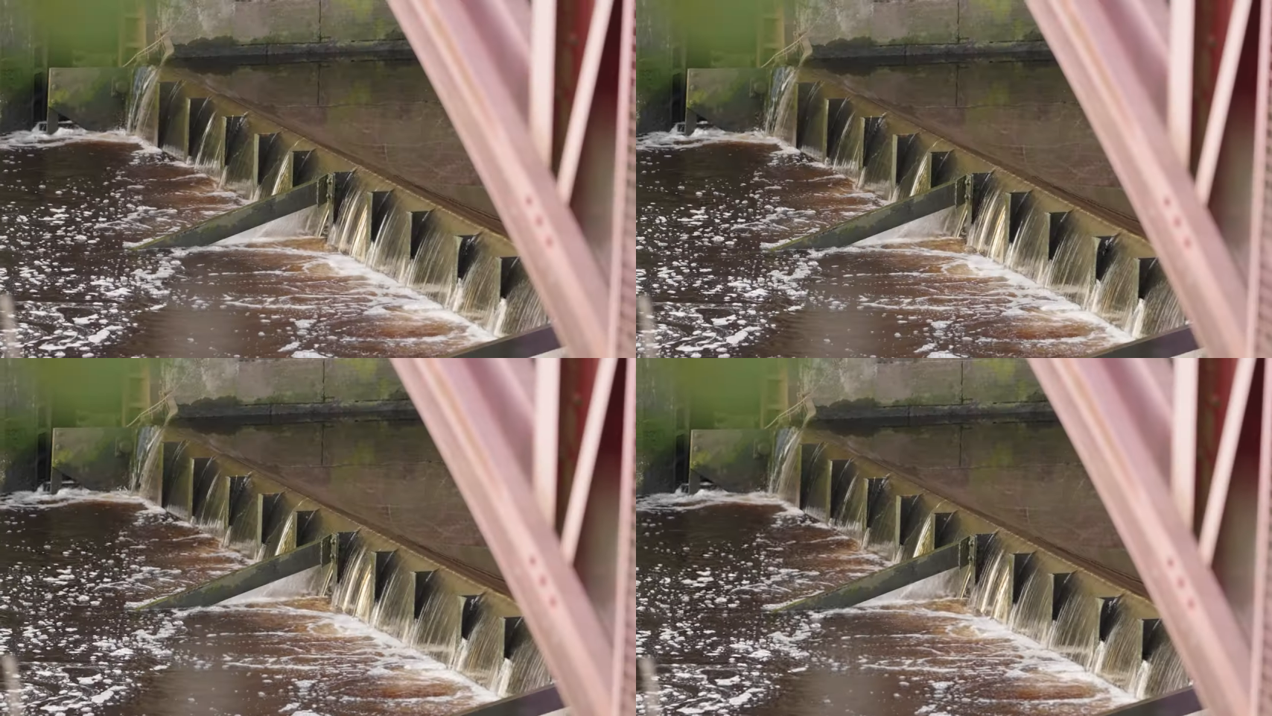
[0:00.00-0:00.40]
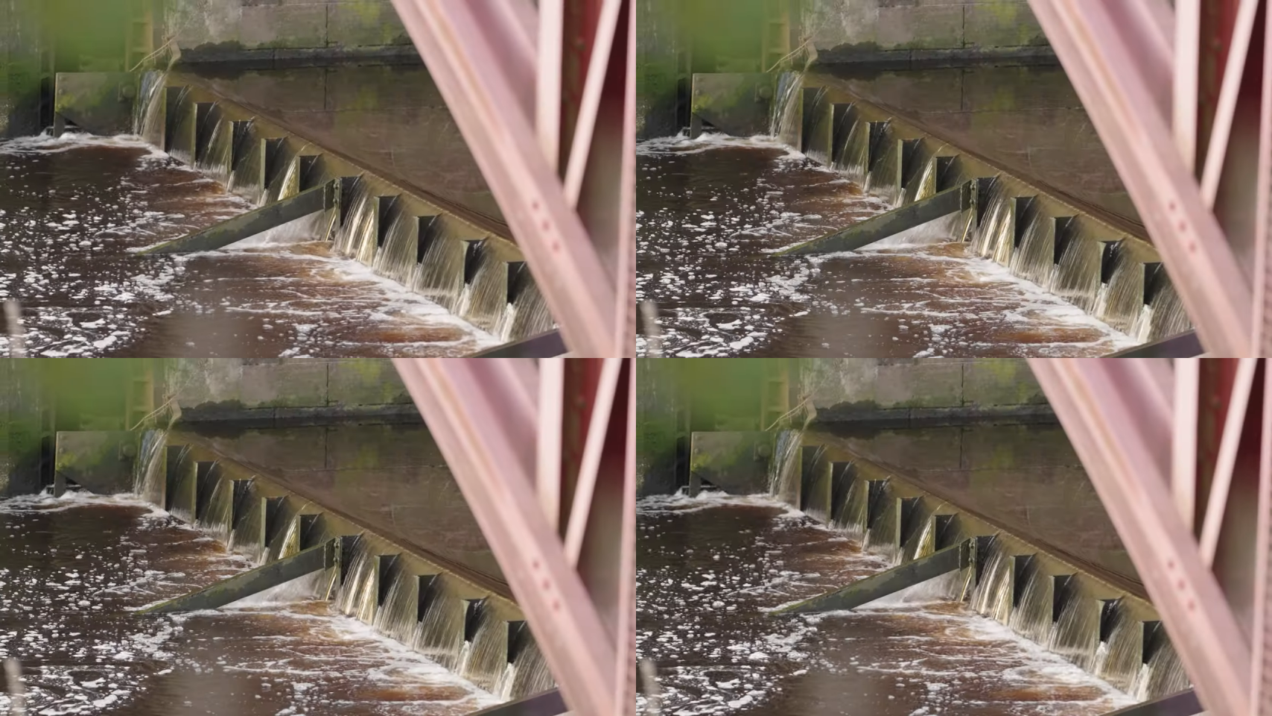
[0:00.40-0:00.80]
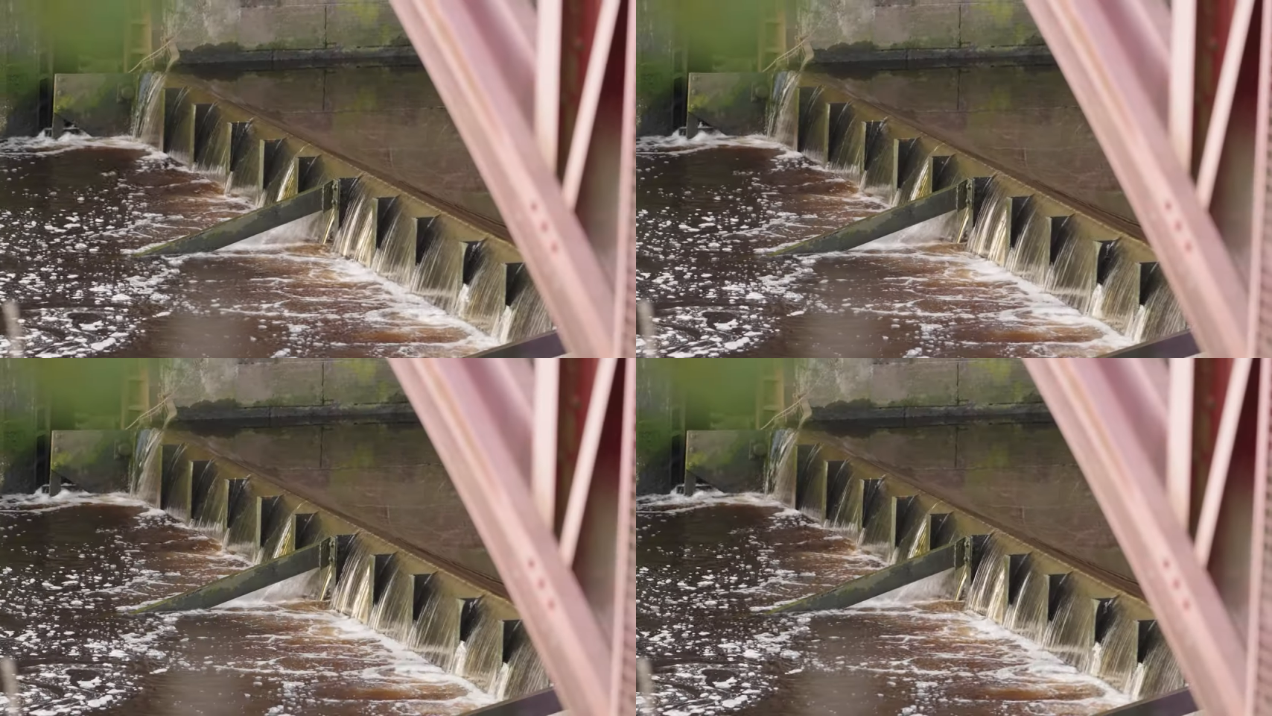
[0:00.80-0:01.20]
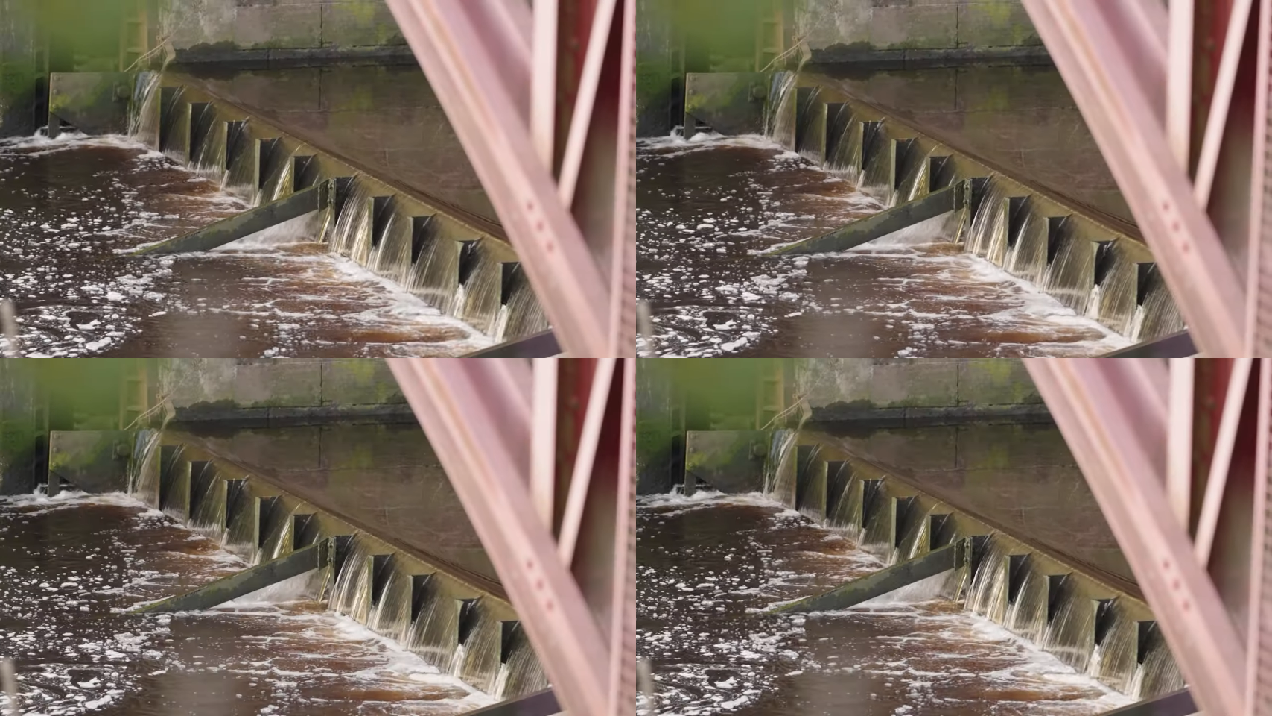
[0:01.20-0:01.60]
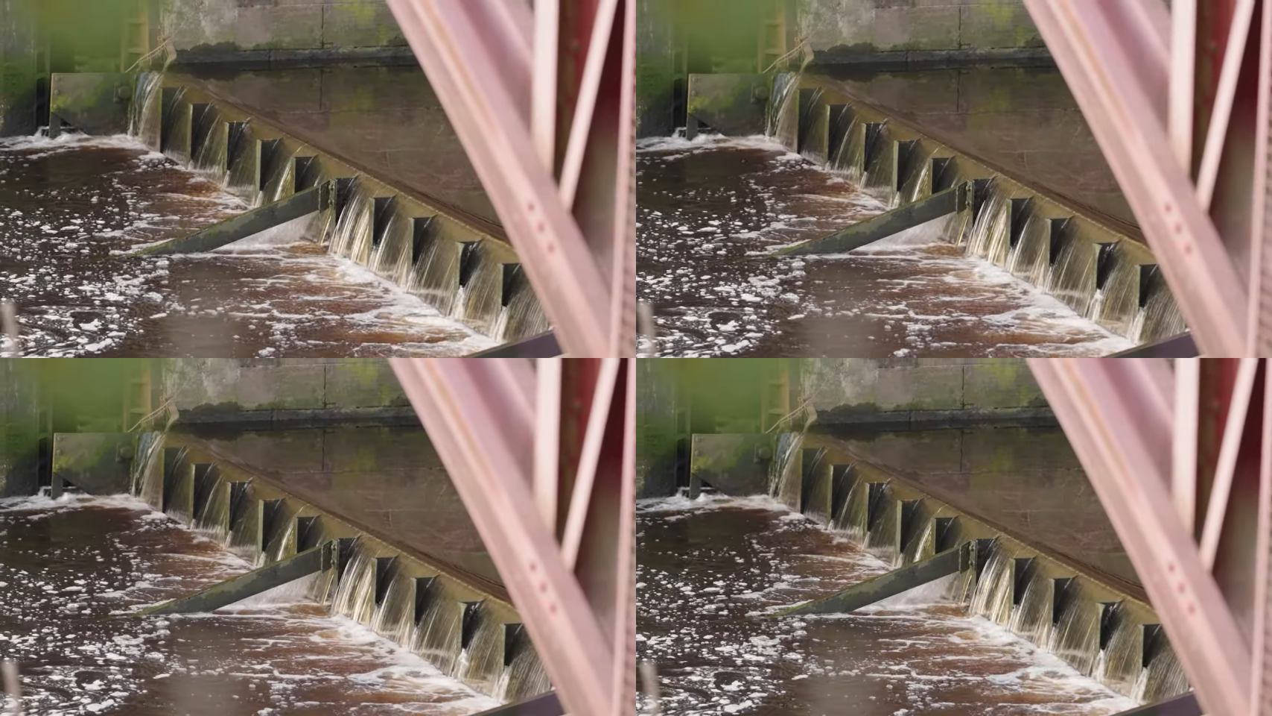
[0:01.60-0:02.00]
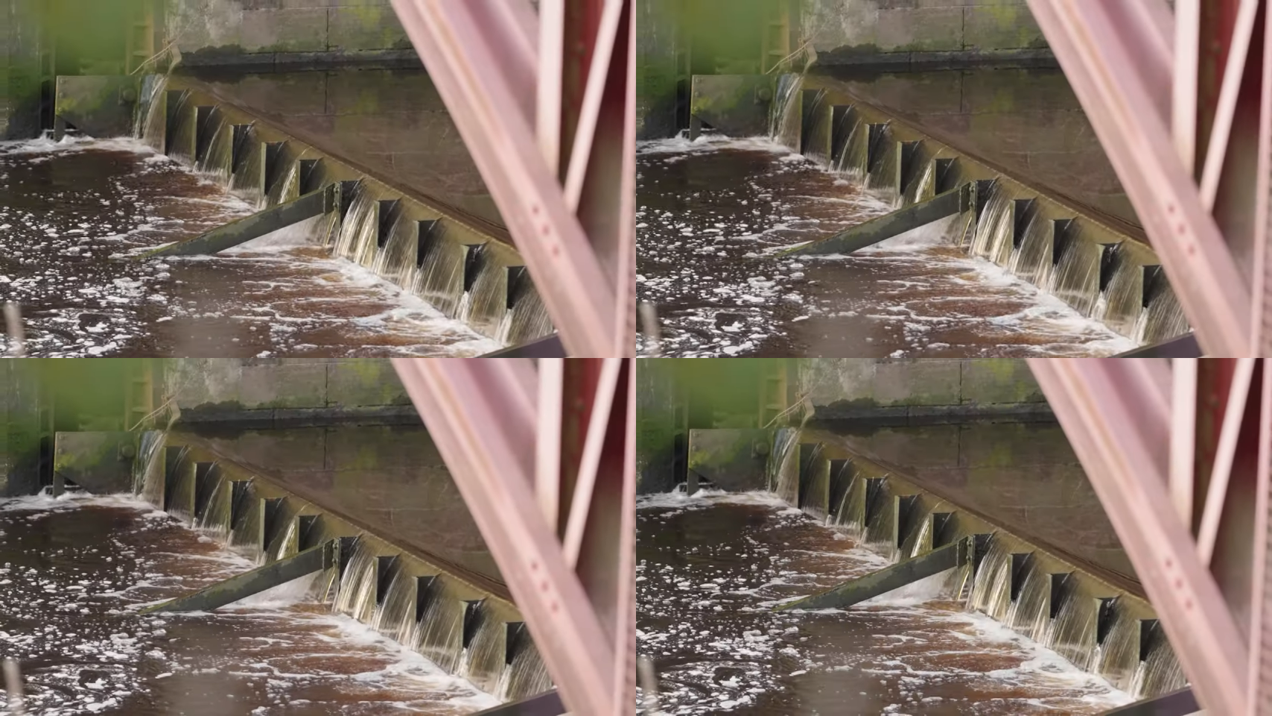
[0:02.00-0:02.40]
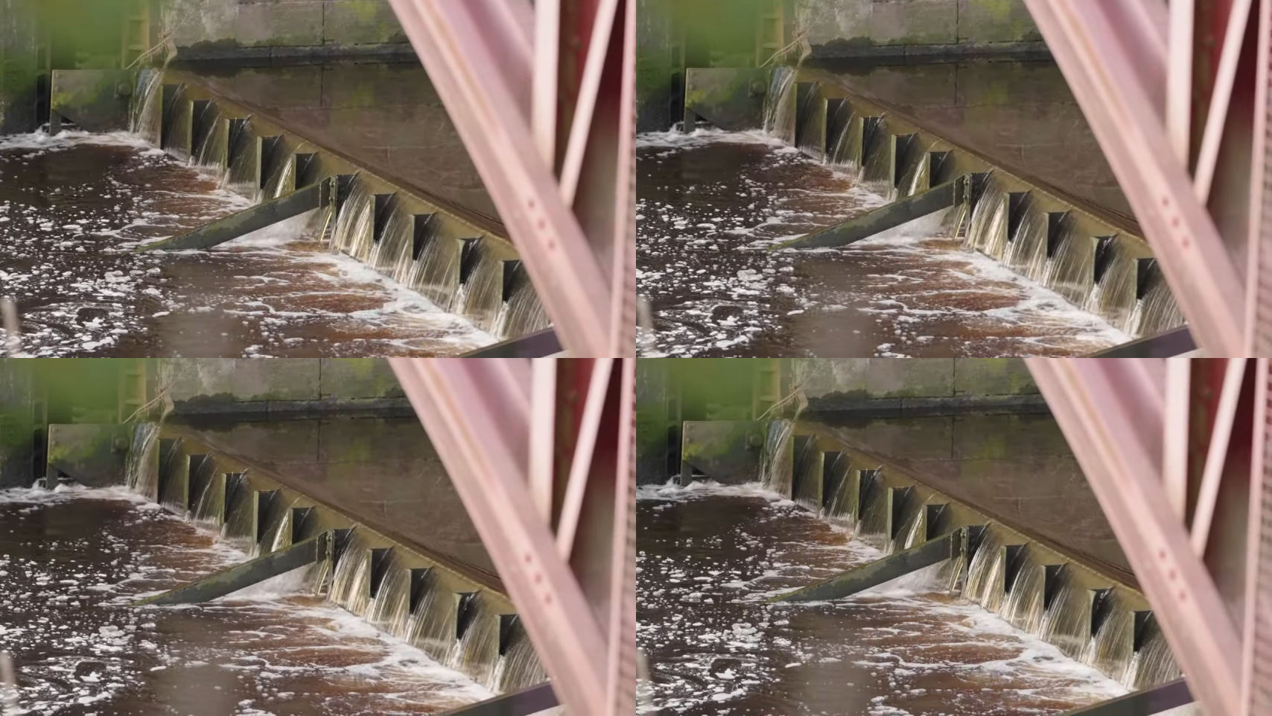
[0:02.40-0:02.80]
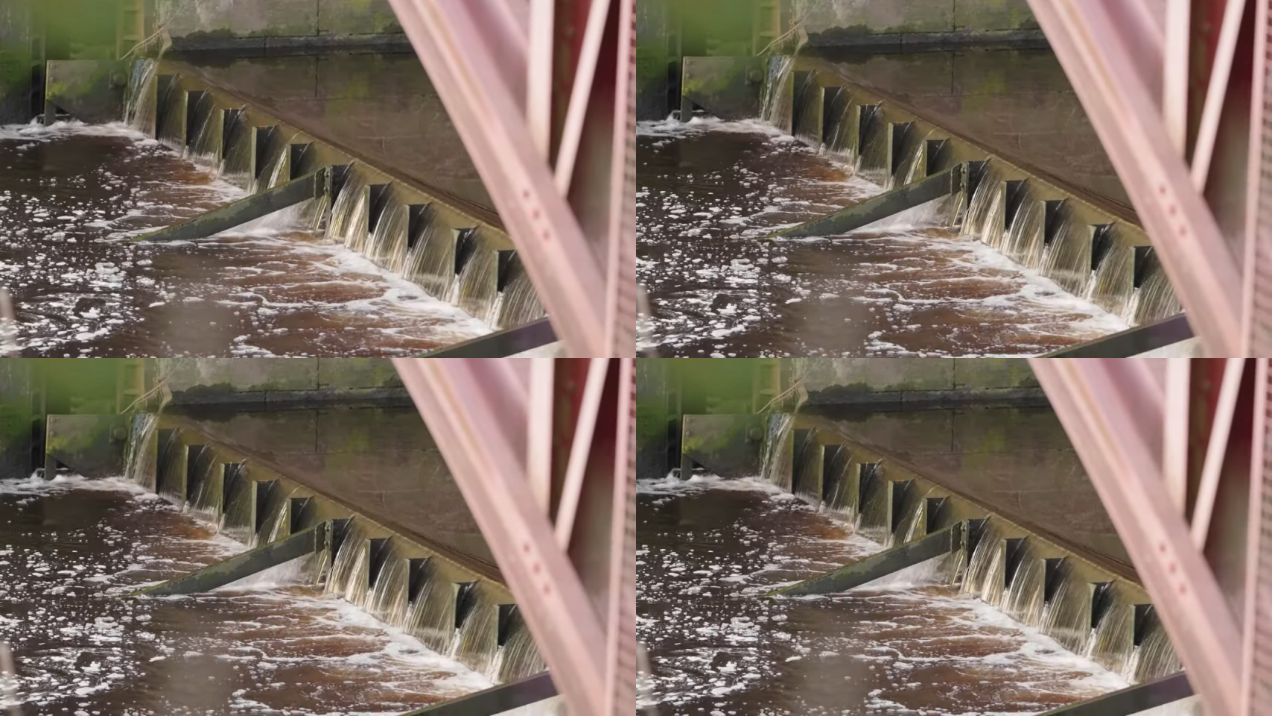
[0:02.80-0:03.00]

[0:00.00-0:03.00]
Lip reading: No face is visible, so there are no lips to read.